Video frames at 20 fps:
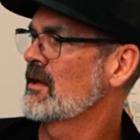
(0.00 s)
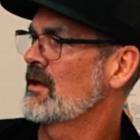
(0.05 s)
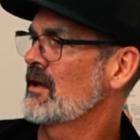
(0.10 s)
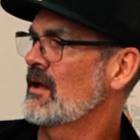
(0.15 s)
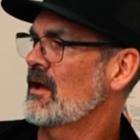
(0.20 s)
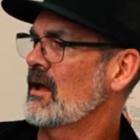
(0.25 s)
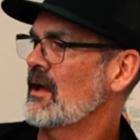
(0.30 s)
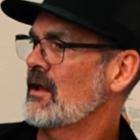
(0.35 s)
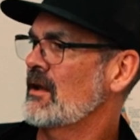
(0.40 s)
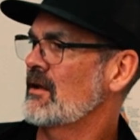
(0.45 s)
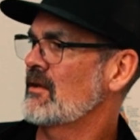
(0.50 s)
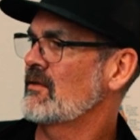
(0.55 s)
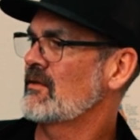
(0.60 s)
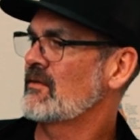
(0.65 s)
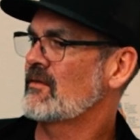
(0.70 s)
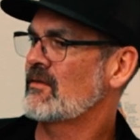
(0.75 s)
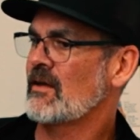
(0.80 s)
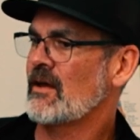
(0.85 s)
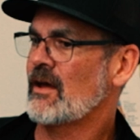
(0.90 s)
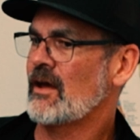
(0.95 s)

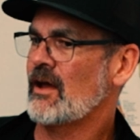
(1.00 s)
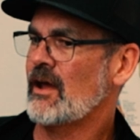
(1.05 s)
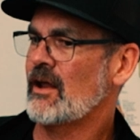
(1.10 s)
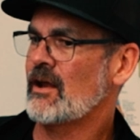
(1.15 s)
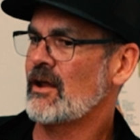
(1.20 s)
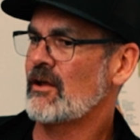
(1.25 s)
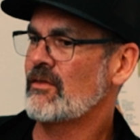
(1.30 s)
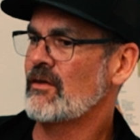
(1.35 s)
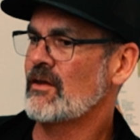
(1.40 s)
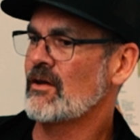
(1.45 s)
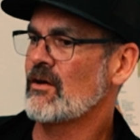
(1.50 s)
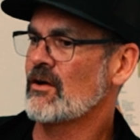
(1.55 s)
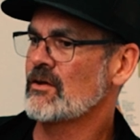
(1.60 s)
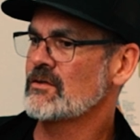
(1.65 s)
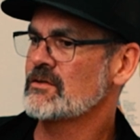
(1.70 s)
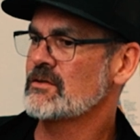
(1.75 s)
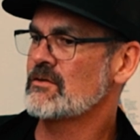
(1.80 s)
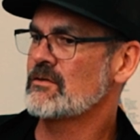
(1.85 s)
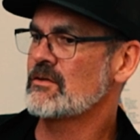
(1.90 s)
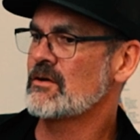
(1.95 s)
And I think
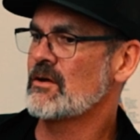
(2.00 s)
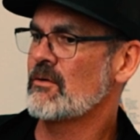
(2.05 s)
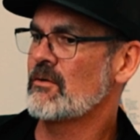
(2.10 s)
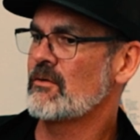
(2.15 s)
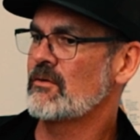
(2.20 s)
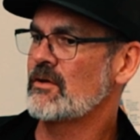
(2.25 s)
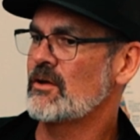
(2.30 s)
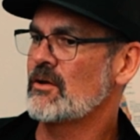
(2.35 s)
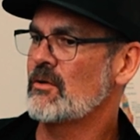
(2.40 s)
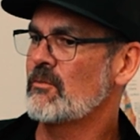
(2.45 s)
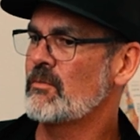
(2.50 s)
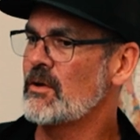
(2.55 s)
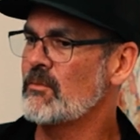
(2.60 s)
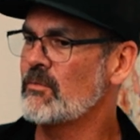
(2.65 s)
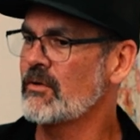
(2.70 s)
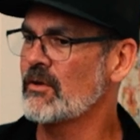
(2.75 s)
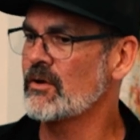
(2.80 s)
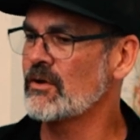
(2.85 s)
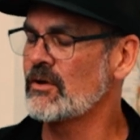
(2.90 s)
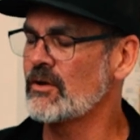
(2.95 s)
also there are, you know,
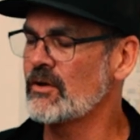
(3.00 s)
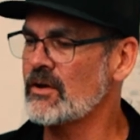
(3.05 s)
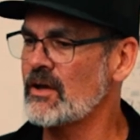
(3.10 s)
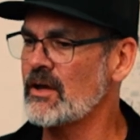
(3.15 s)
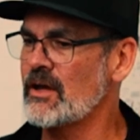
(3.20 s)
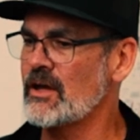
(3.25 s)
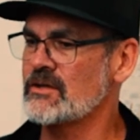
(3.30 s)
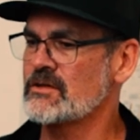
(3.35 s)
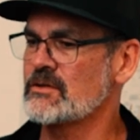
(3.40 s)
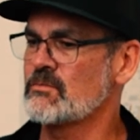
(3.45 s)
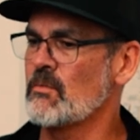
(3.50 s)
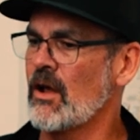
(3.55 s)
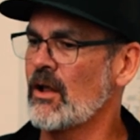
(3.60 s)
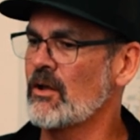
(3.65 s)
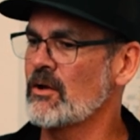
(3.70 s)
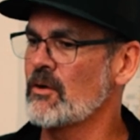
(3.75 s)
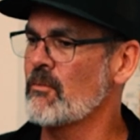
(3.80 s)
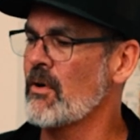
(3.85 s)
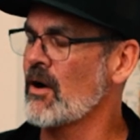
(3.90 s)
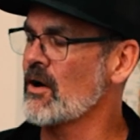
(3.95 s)
people are looking at
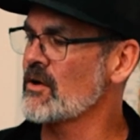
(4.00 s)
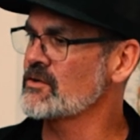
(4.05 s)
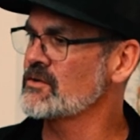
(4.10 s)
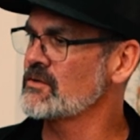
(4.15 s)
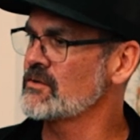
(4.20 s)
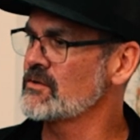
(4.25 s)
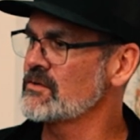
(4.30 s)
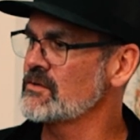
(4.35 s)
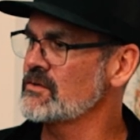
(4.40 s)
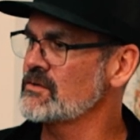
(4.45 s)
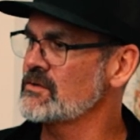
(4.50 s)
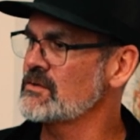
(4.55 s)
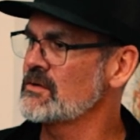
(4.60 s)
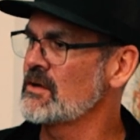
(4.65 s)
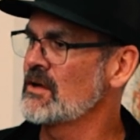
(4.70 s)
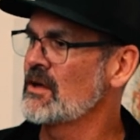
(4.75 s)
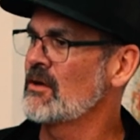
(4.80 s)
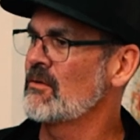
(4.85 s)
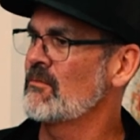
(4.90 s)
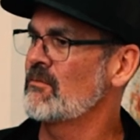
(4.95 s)
smaller parcels.
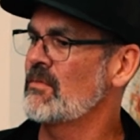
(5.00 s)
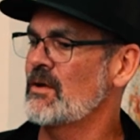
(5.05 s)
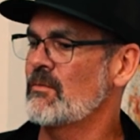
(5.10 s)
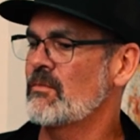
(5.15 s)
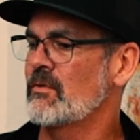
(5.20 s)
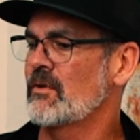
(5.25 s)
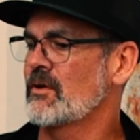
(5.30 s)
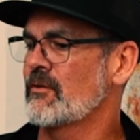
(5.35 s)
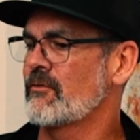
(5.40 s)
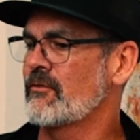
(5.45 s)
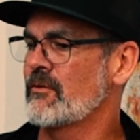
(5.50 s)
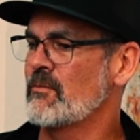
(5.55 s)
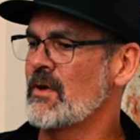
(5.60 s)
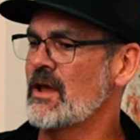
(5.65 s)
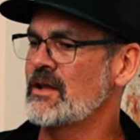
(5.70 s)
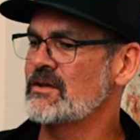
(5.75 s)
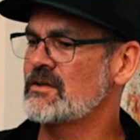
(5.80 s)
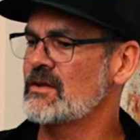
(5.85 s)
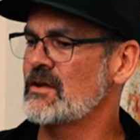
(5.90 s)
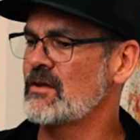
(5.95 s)
People are
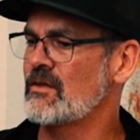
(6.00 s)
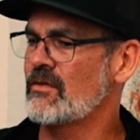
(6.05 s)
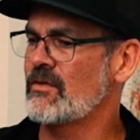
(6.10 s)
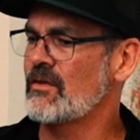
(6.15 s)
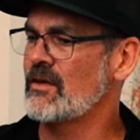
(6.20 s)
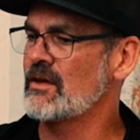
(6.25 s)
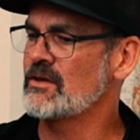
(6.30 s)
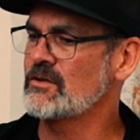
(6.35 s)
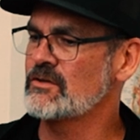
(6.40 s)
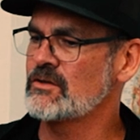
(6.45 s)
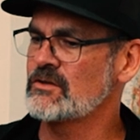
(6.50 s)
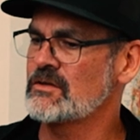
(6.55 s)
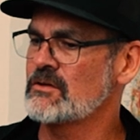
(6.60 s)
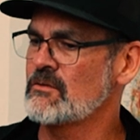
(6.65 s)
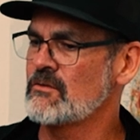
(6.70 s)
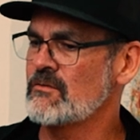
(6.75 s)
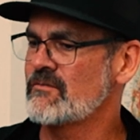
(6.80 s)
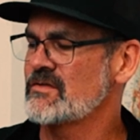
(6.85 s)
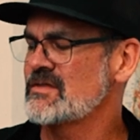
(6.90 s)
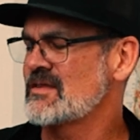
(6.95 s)
fermenting things
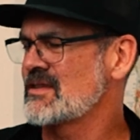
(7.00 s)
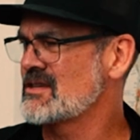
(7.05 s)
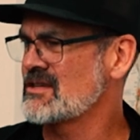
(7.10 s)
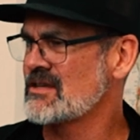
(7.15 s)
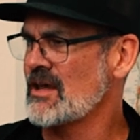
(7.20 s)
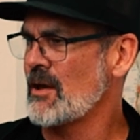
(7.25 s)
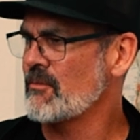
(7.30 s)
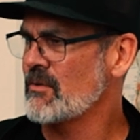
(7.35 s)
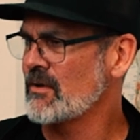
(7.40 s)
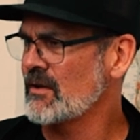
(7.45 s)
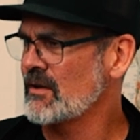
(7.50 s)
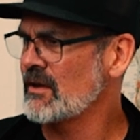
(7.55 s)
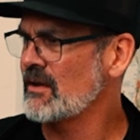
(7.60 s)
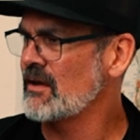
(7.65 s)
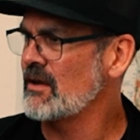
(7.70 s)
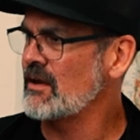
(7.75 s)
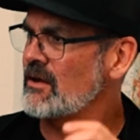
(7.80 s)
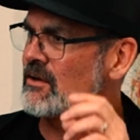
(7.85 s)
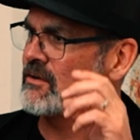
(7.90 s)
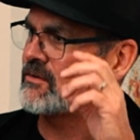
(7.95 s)

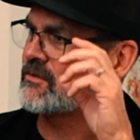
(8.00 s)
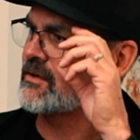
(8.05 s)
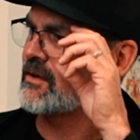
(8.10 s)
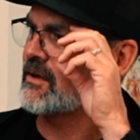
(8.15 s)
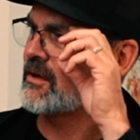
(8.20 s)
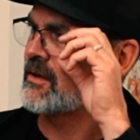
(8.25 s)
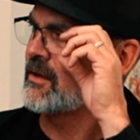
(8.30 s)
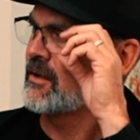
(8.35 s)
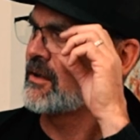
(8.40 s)
separately to